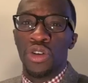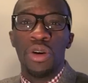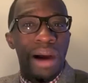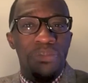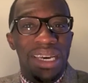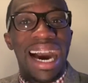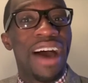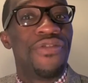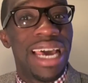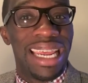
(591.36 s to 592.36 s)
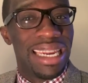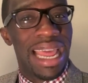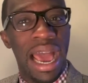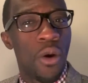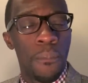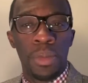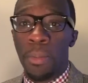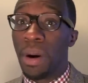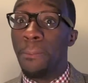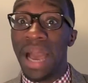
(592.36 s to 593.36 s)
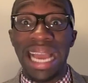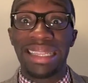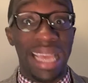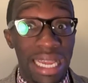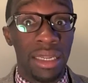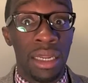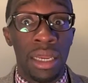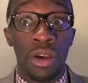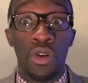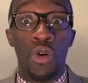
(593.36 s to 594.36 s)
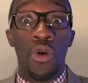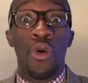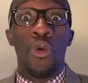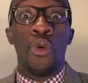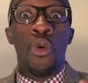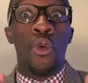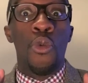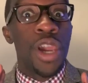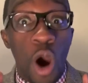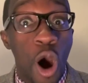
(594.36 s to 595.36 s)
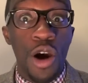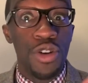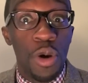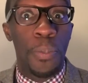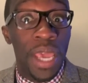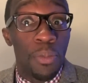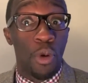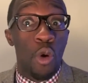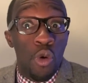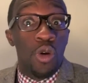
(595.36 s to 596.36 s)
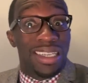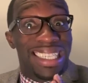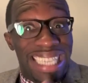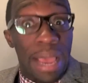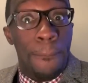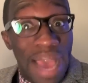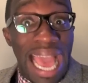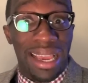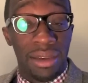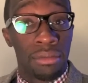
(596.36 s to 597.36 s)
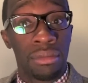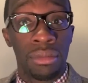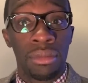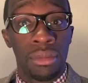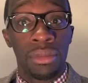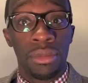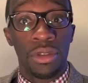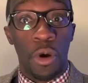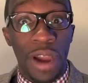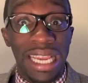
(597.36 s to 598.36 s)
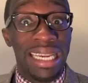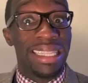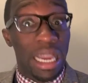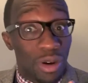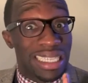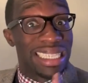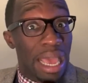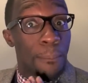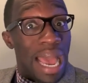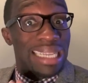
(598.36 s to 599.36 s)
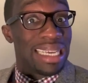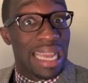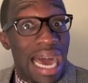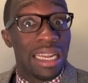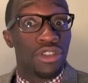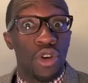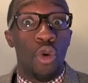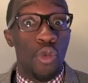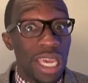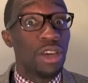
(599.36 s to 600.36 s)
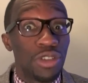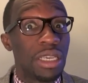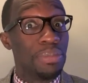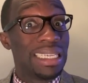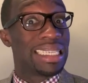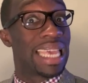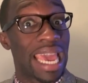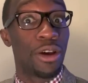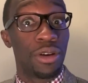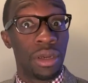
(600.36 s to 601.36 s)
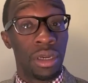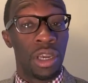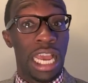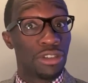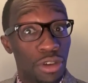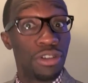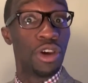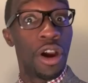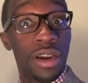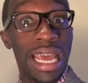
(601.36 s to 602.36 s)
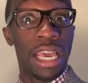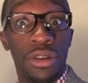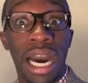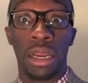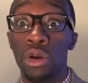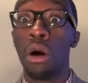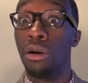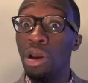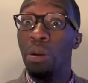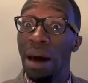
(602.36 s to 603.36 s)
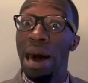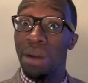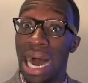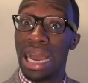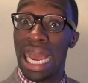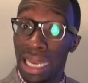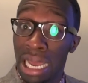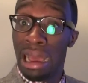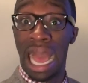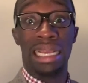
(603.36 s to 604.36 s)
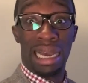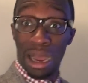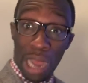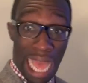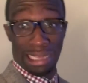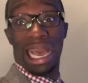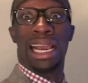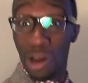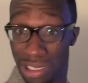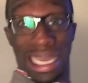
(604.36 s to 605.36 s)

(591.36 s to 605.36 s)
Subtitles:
You might be laughing at it now, but back then, we all knew people who were sent back. All right, they were sent back to Ghana. So we used to be scared. As soon heard that, you're like, no, mom, I go